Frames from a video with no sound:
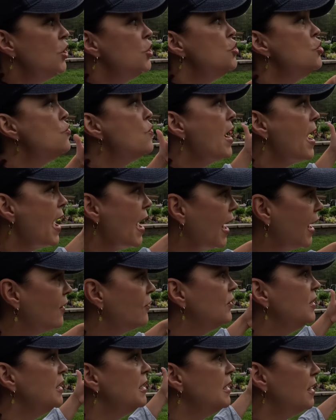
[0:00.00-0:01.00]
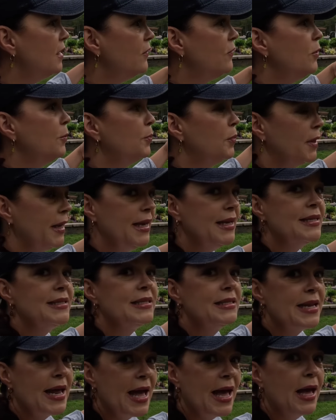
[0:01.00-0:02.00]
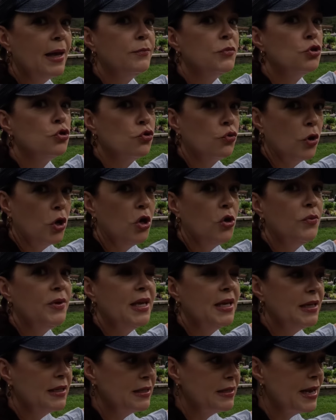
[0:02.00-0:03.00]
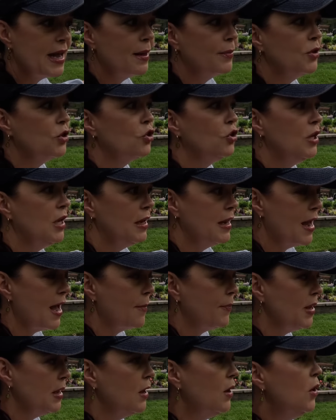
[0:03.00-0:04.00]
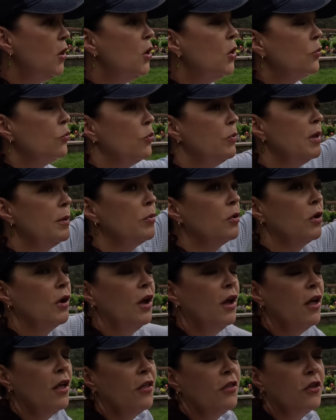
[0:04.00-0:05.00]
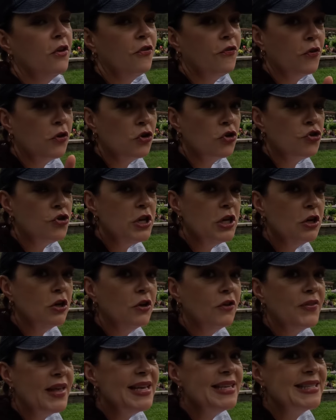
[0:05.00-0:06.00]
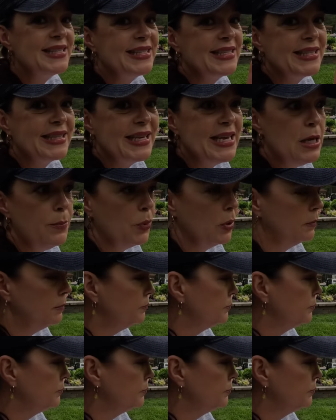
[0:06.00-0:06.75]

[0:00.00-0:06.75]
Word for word: You have to give the plants time to grow, get established, get happy. Remember, the first year they sleep,